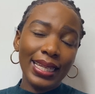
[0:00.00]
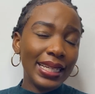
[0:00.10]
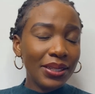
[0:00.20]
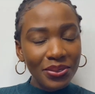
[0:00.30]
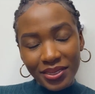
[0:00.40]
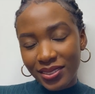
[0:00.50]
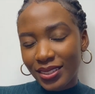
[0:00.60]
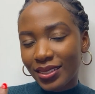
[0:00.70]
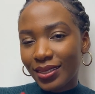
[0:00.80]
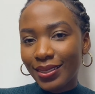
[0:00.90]
It was
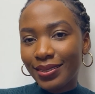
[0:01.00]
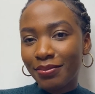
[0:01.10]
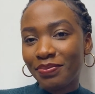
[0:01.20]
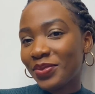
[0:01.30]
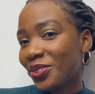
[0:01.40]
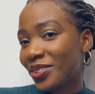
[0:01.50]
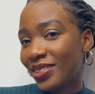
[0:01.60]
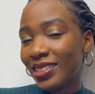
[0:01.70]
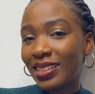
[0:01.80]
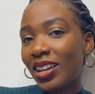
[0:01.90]

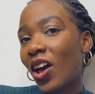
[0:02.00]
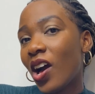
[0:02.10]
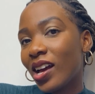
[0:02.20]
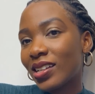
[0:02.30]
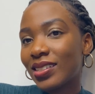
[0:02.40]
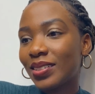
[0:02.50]
just a lot.